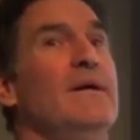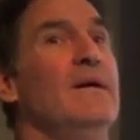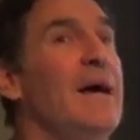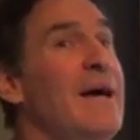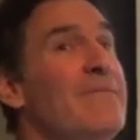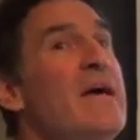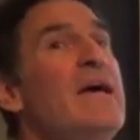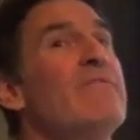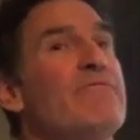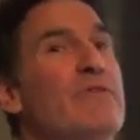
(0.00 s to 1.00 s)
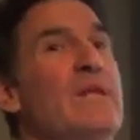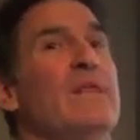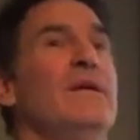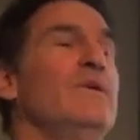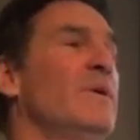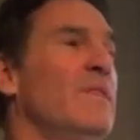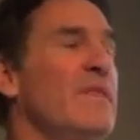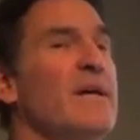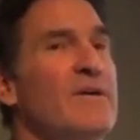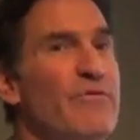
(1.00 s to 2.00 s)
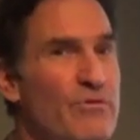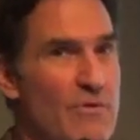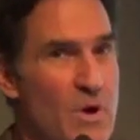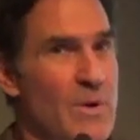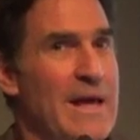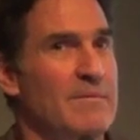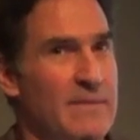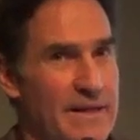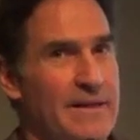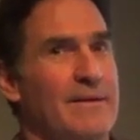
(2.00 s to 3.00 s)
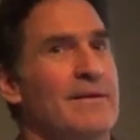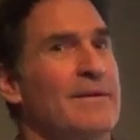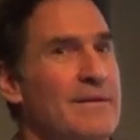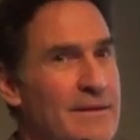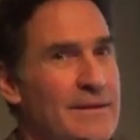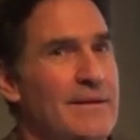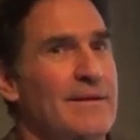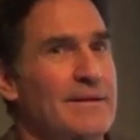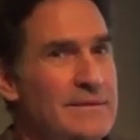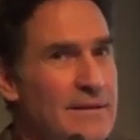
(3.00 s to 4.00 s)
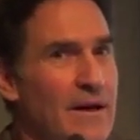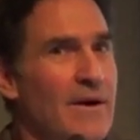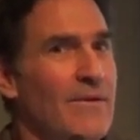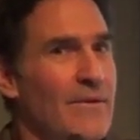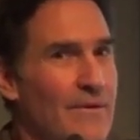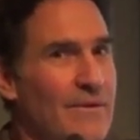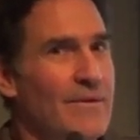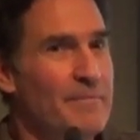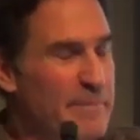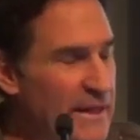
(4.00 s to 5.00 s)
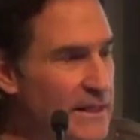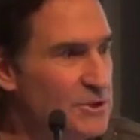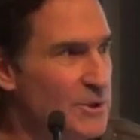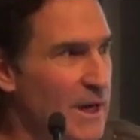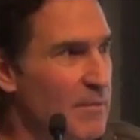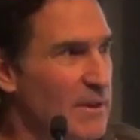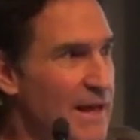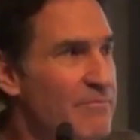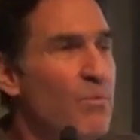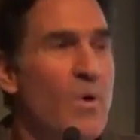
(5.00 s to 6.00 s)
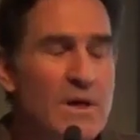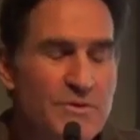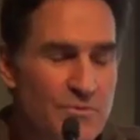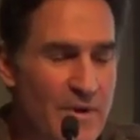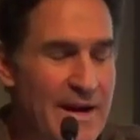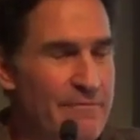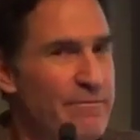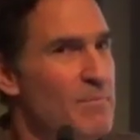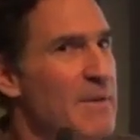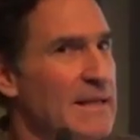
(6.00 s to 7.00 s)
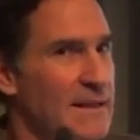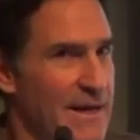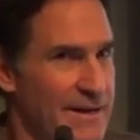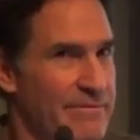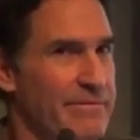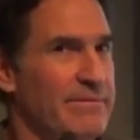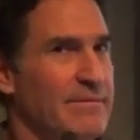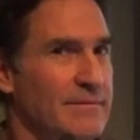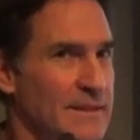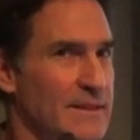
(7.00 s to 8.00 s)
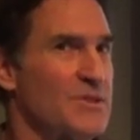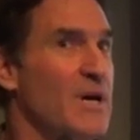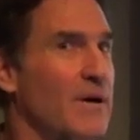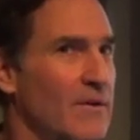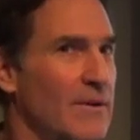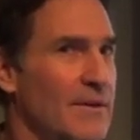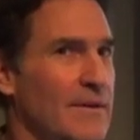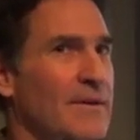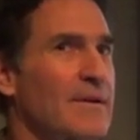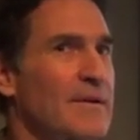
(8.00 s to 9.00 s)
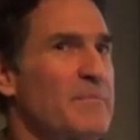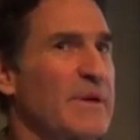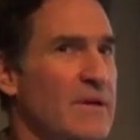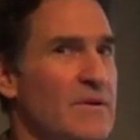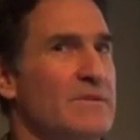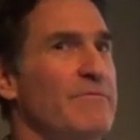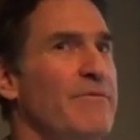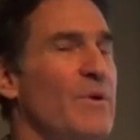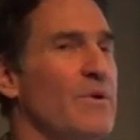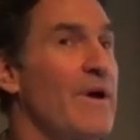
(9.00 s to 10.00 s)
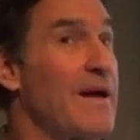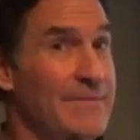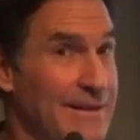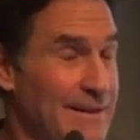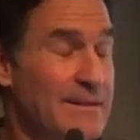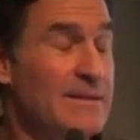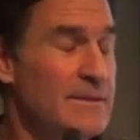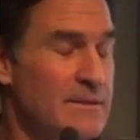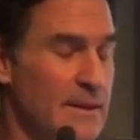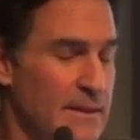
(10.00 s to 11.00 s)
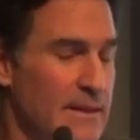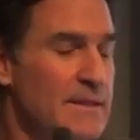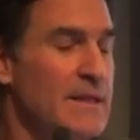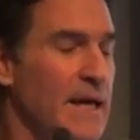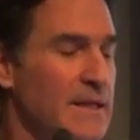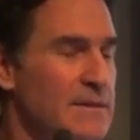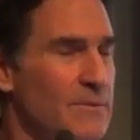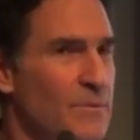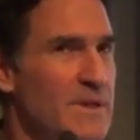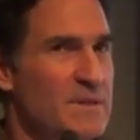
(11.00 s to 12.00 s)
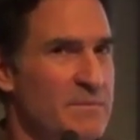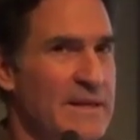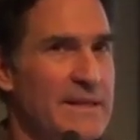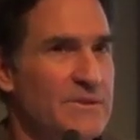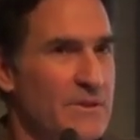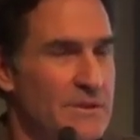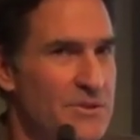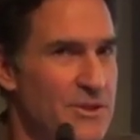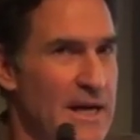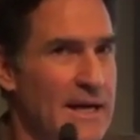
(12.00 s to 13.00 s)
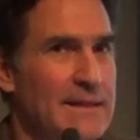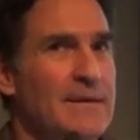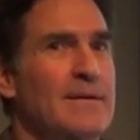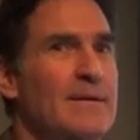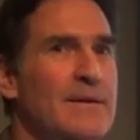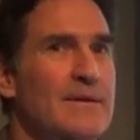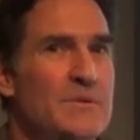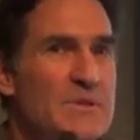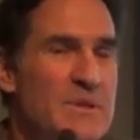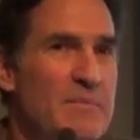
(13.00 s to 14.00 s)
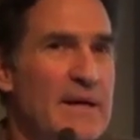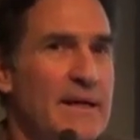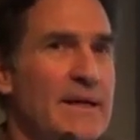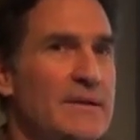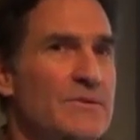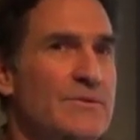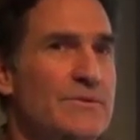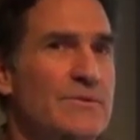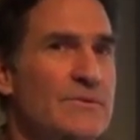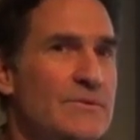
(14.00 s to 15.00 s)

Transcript: I have everything you can think of thrown at me. so, big trouble. I once ran from my life in the jungle because of photograph. And in this, in this case, it wasn't me that took the shot. It was somebody else.